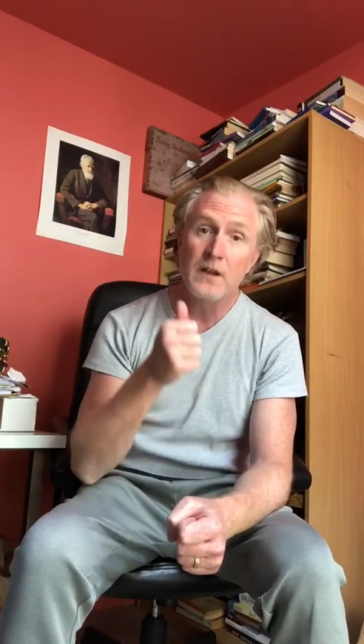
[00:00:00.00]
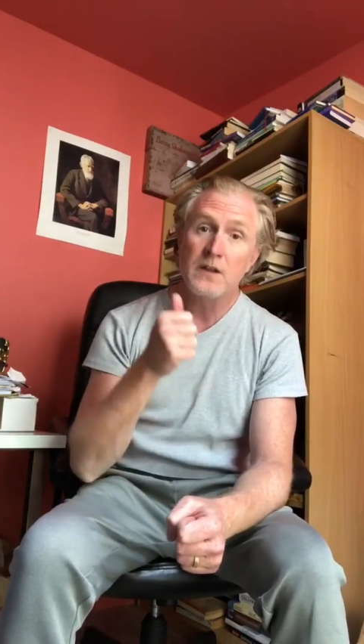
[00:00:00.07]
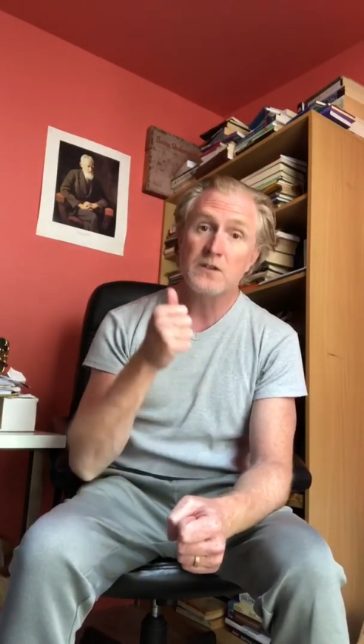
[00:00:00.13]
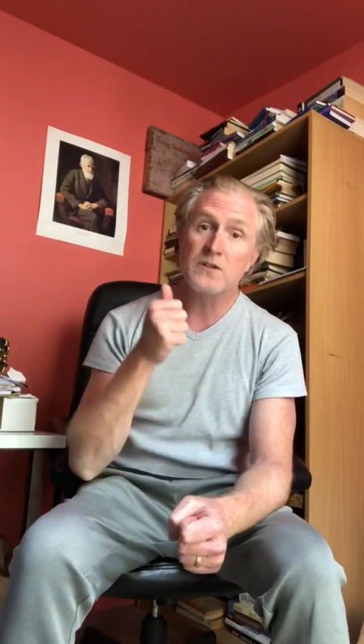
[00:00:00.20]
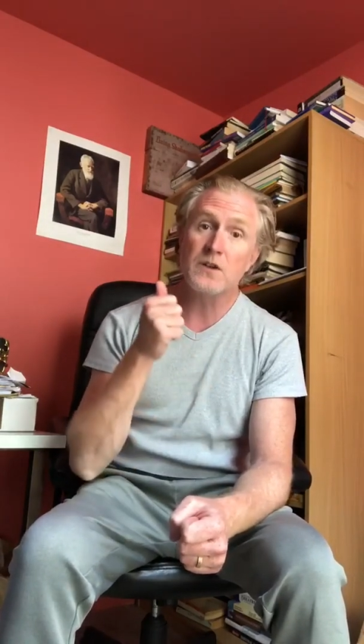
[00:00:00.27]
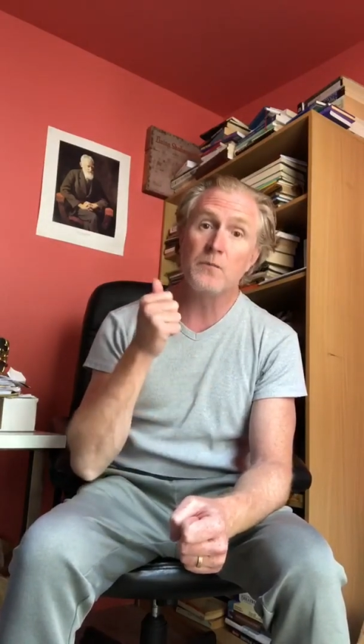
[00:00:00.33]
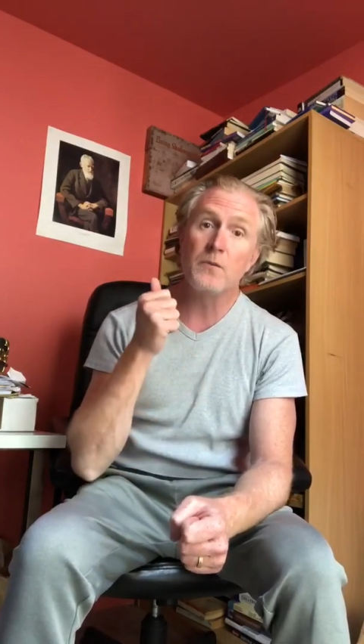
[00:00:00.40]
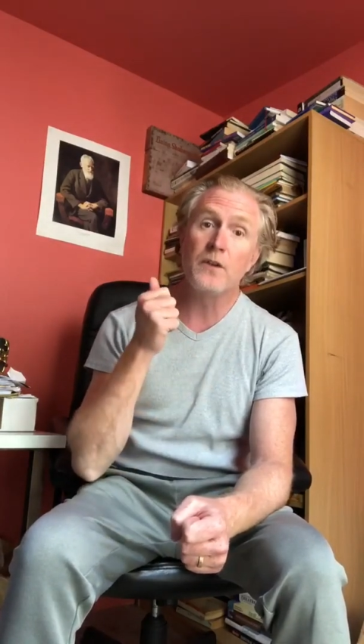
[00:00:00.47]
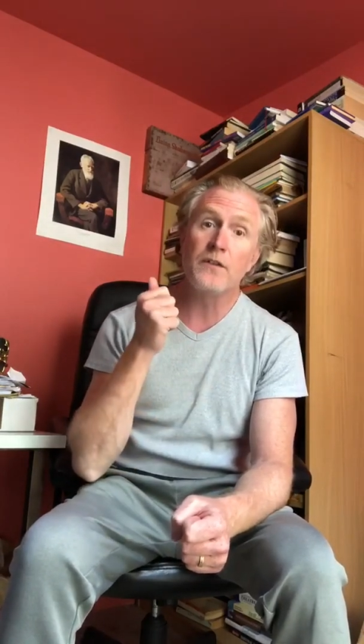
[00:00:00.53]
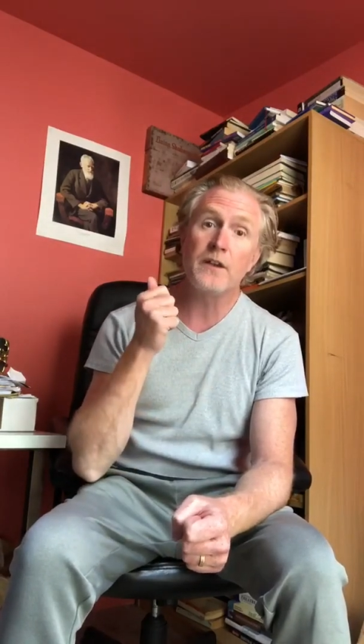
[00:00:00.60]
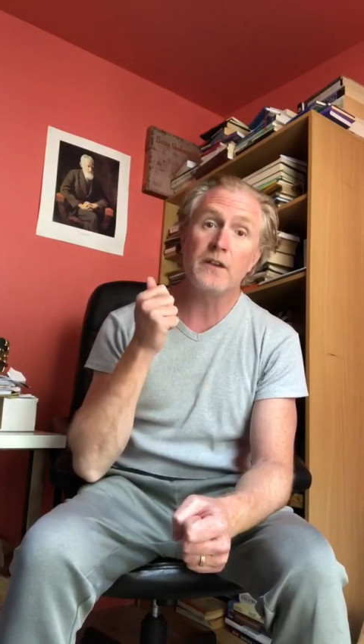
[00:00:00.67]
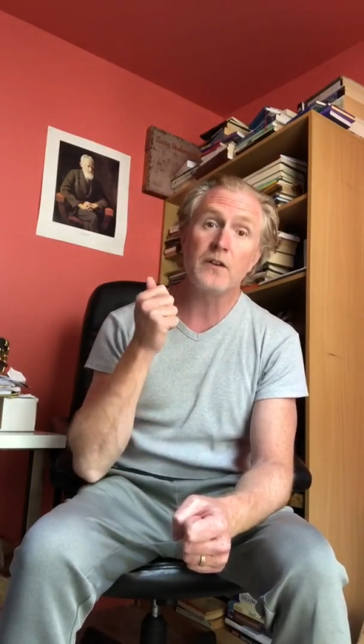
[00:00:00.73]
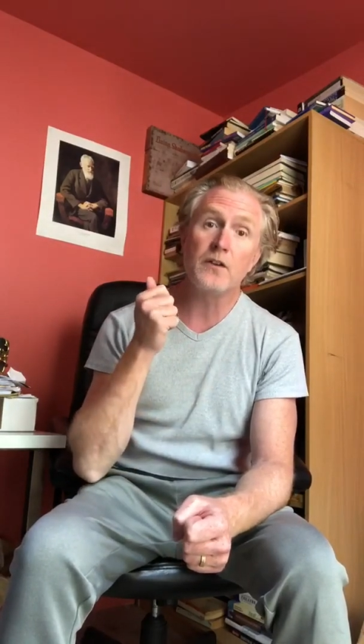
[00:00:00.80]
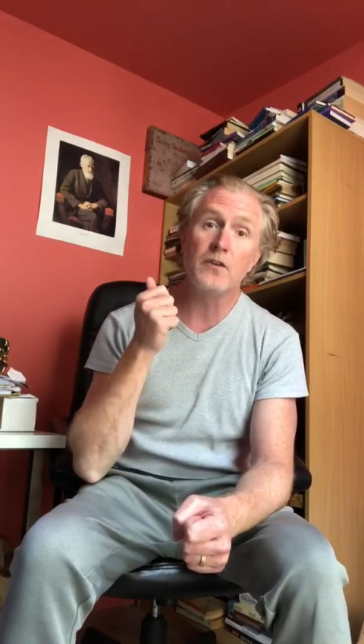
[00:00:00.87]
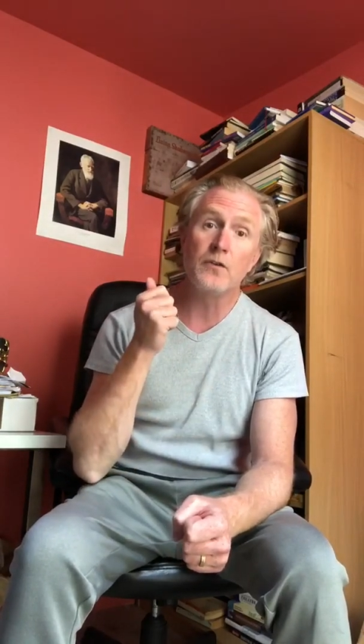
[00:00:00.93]
someone
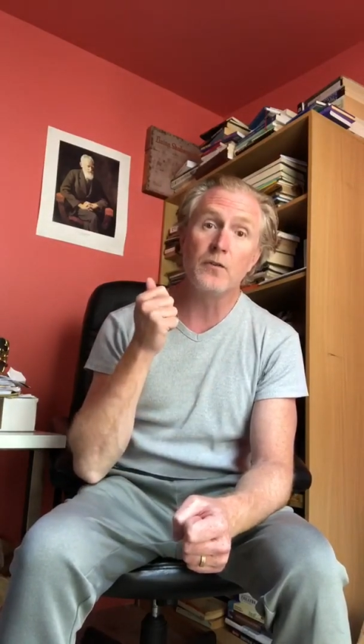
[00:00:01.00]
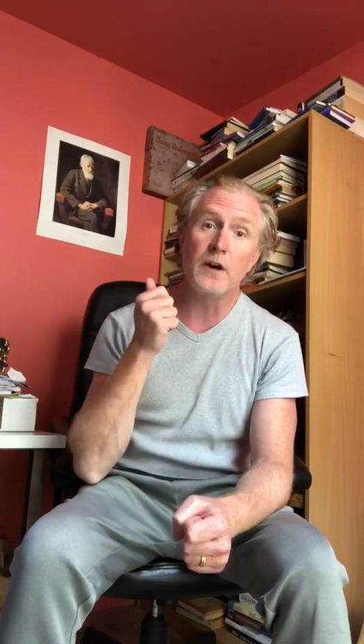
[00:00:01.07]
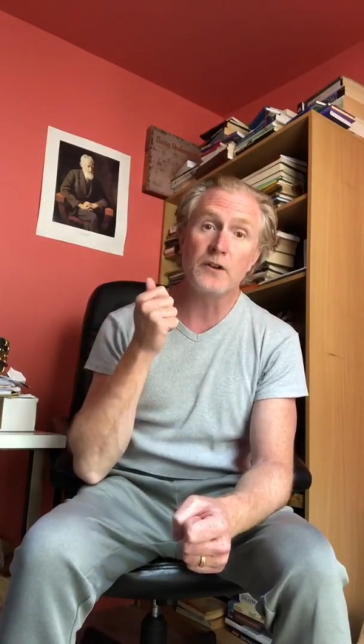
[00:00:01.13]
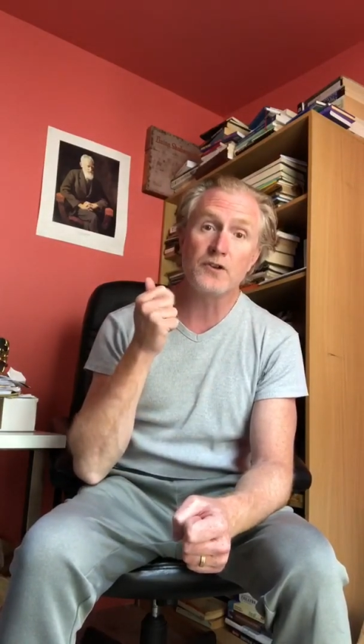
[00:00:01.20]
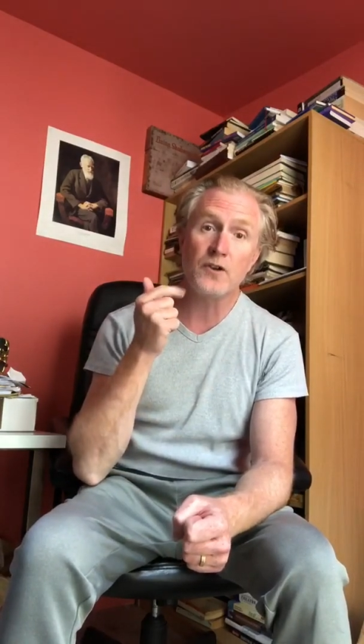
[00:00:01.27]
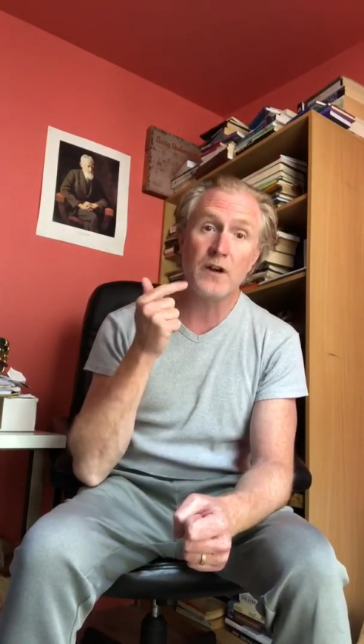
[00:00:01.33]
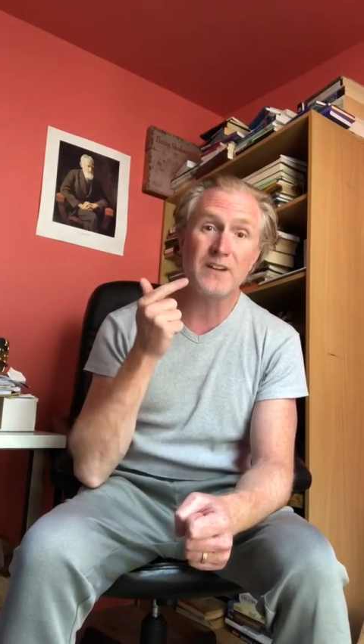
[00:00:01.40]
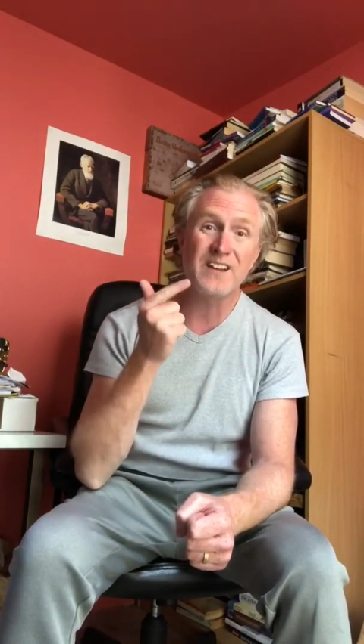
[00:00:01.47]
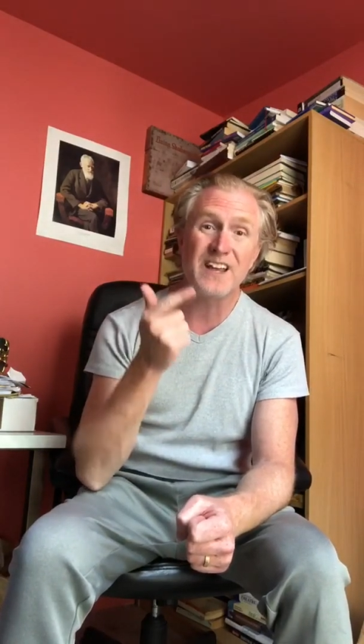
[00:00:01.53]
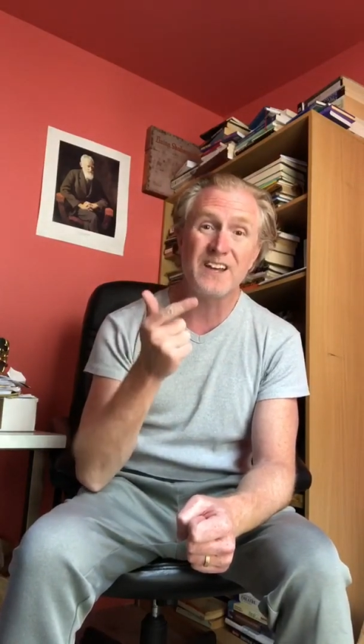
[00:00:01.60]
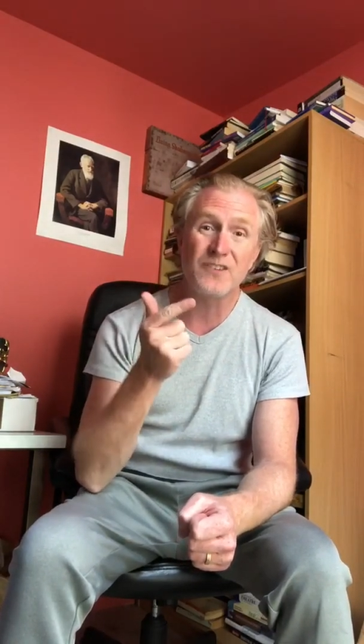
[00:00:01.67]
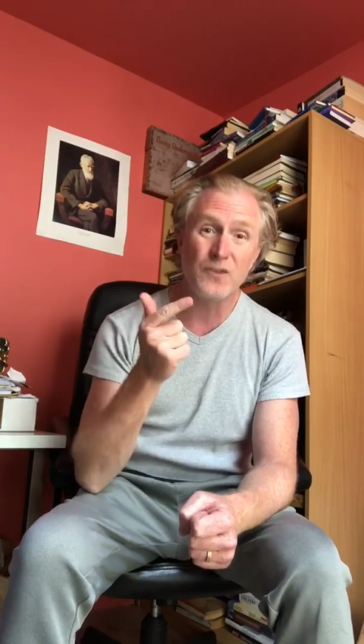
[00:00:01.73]
that you are trying to get